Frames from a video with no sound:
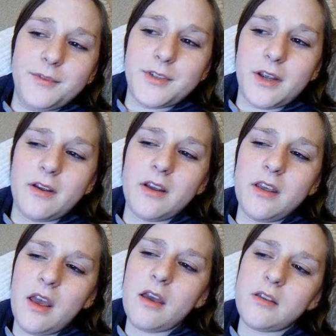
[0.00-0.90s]
So
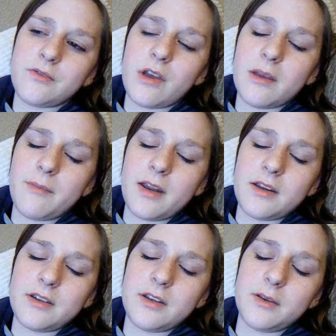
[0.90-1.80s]
yeah, it's
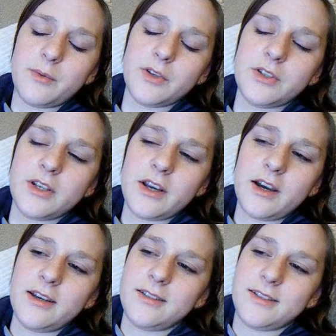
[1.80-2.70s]
recommended that you watch it,
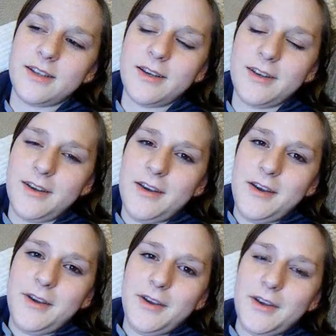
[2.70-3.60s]
guys, so
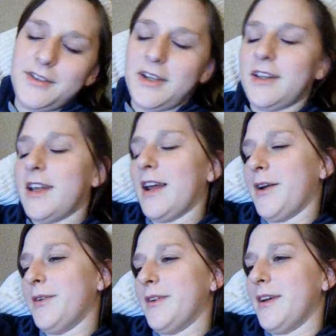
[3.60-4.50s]
go check that
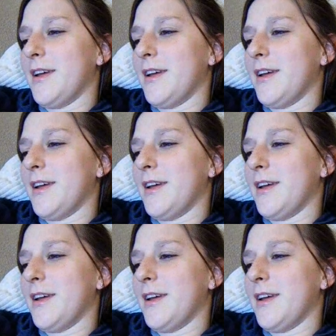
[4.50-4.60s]
out.